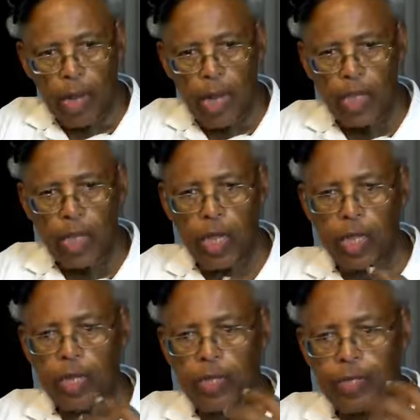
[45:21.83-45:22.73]
And the,
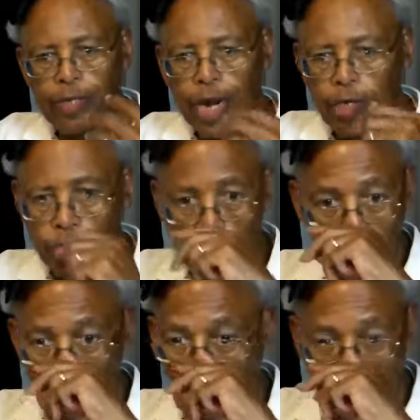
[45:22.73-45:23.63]
and the desires of the
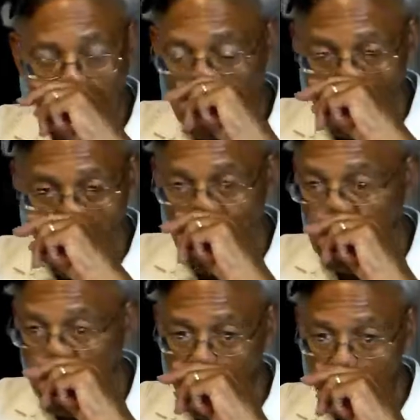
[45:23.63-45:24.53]
new spirit
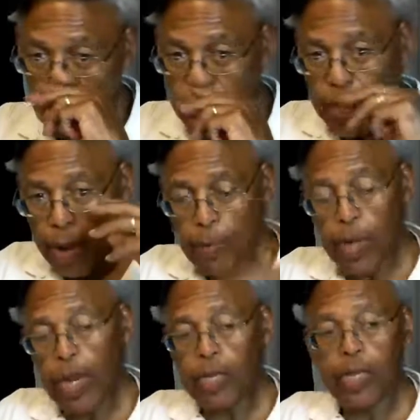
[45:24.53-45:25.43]
creation will
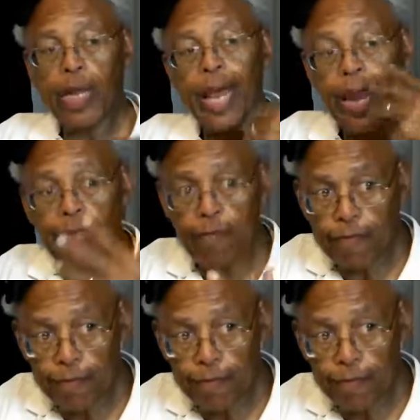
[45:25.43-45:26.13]
dominate the life.